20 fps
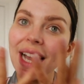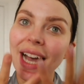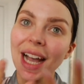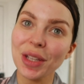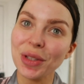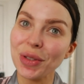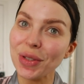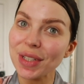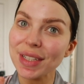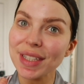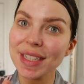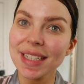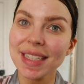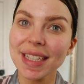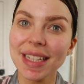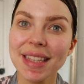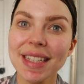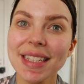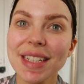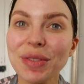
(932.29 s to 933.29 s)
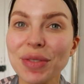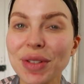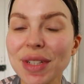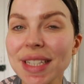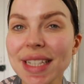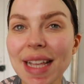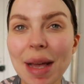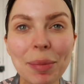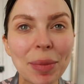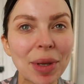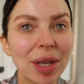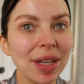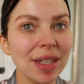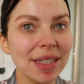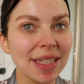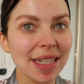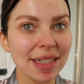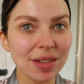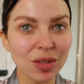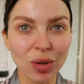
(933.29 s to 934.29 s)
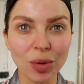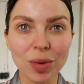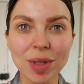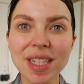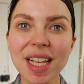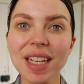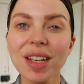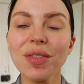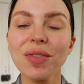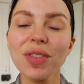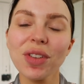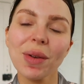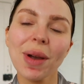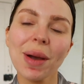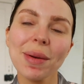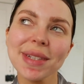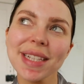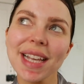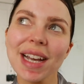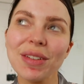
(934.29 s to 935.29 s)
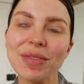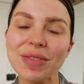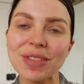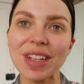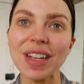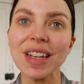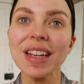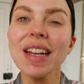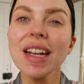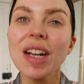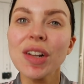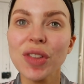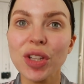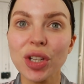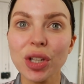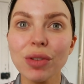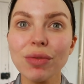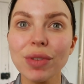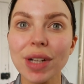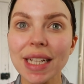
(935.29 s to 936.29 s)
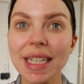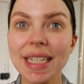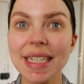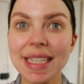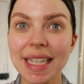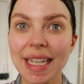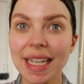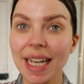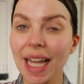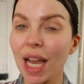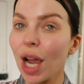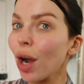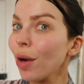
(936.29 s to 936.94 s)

and you can just see the difference then, because it's always like a few hours after that you really see like,